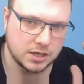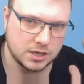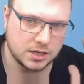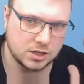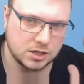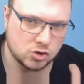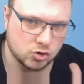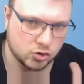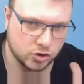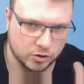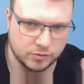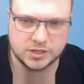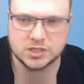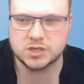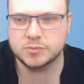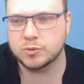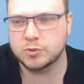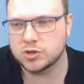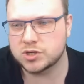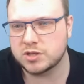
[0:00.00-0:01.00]
You're going to
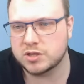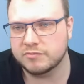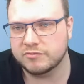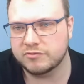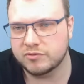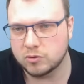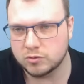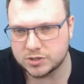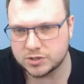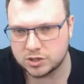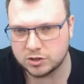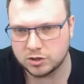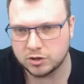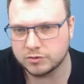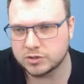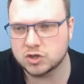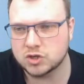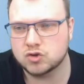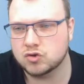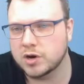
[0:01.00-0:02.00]
push them forwards, you're going
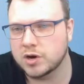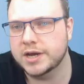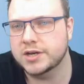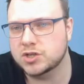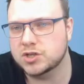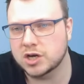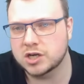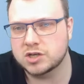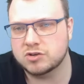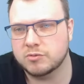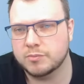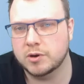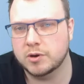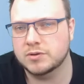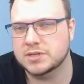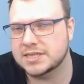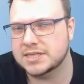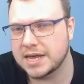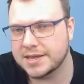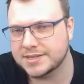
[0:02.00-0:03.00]
to try and charge your
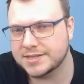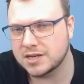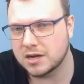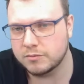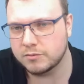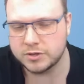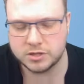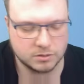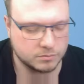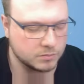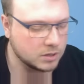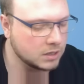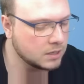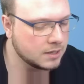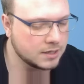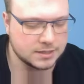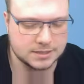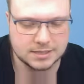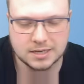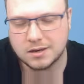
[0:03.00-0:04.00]
opponent's Death Star with them,
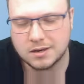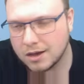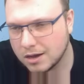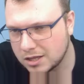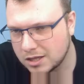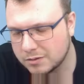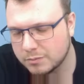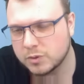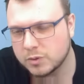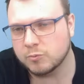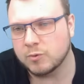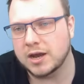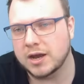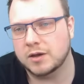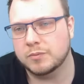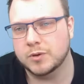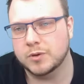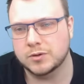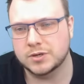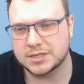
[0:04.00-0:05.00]
deny them the rank
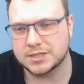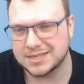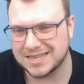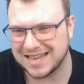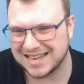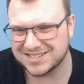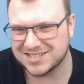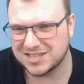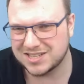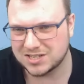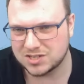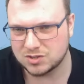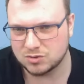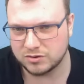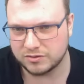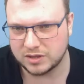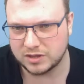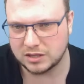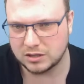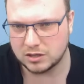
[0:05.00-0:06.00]
bonus. That's the sort of
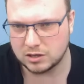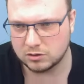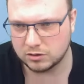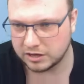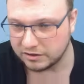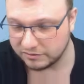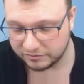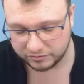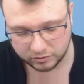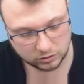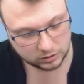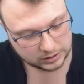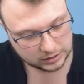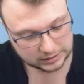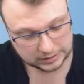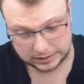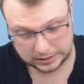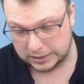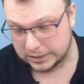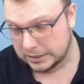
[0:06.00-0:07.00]
thing that you're looking for.
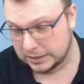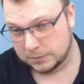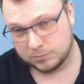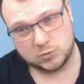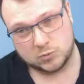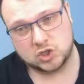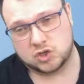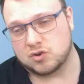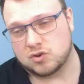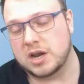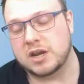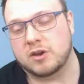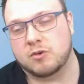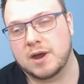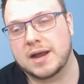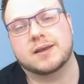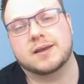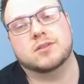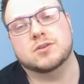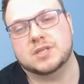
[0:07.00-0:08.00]
Just try and
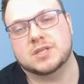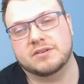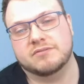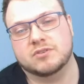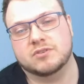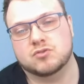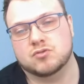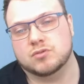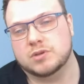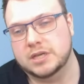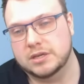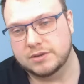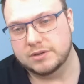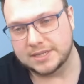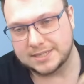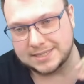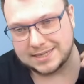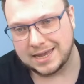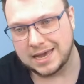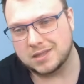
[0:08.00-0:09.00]
crack those infantry units,
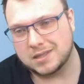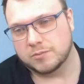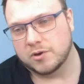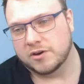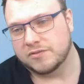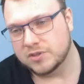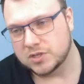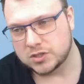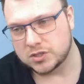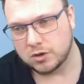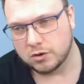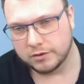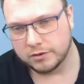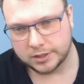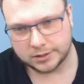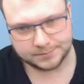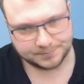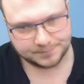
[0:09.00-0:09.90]
get them off the scoring.